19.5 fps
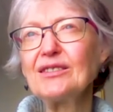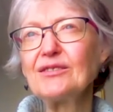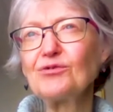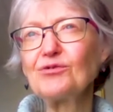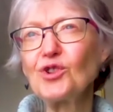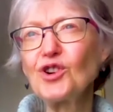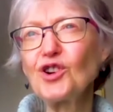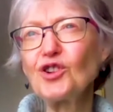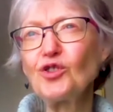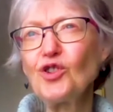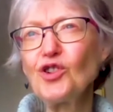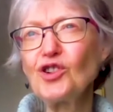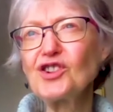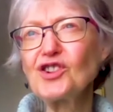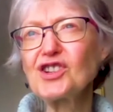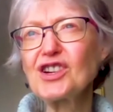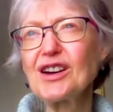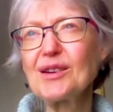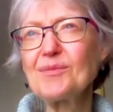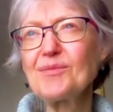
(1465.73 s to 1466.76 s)
for a
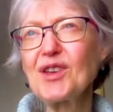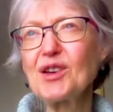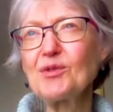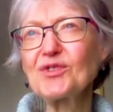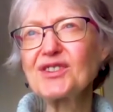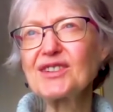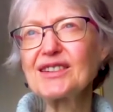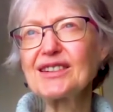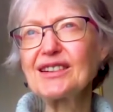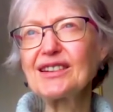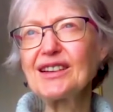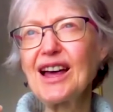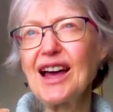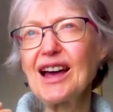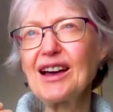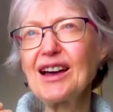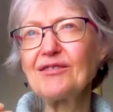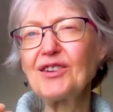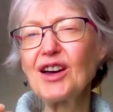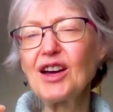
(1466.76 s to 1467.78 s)
long time, they will still
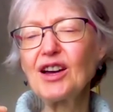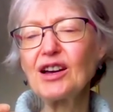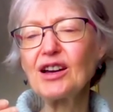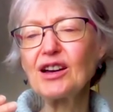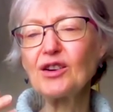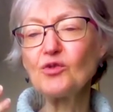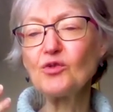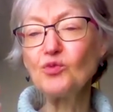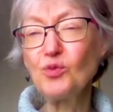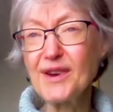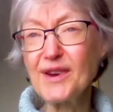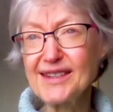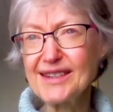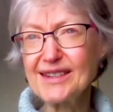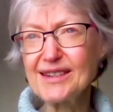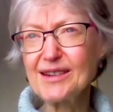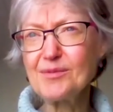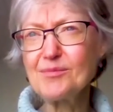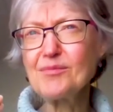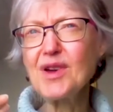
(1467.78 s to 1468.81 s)
have
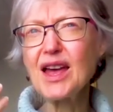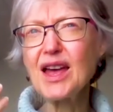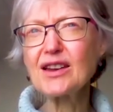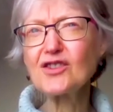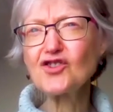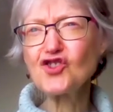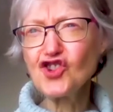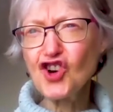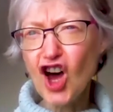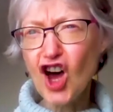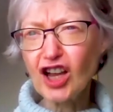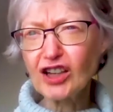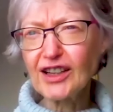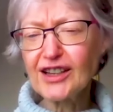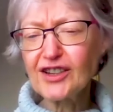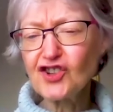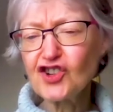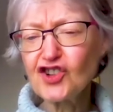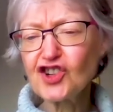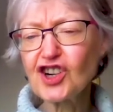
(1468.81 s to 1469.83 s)
wisdom and
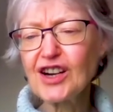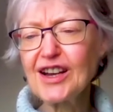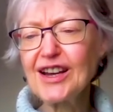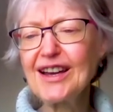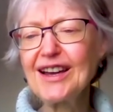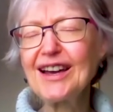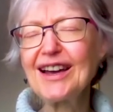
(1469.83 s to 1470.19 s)
knowledge.